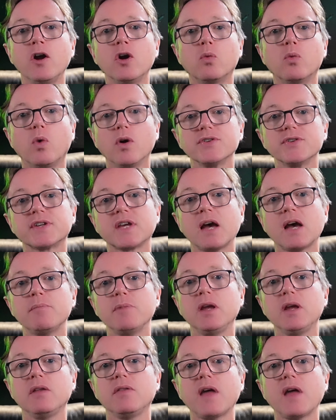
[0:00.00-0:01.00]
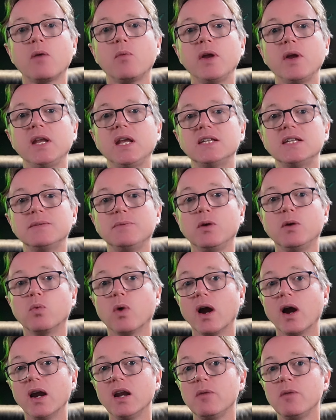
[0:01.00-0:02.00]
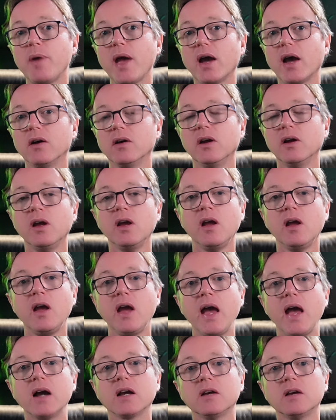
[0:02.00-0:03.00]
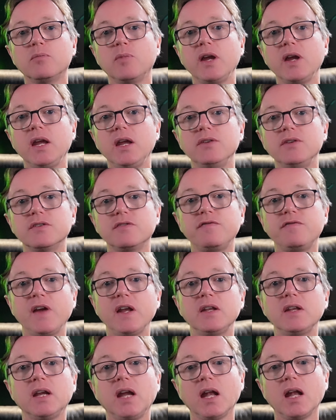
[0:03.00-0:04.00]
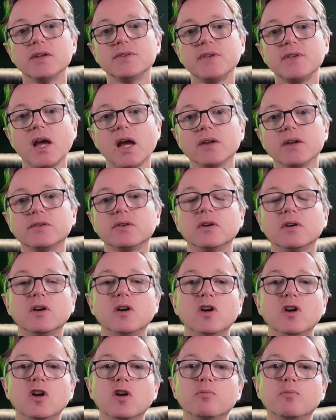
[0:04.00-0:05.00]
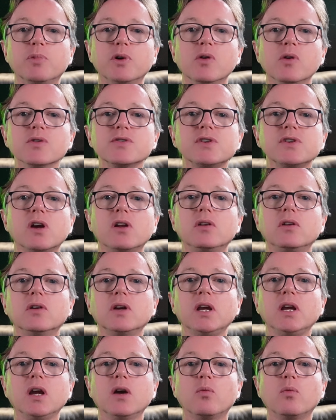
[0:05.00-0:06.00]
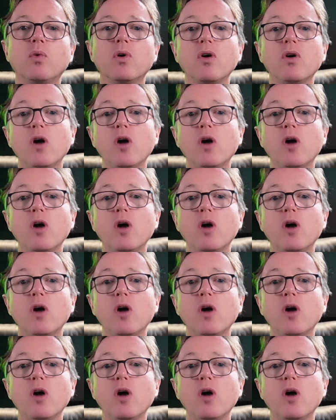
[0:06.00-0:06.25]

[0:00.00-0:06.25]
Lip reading: what's coming that we need to be worried about. How can we defend against that? But also looking at what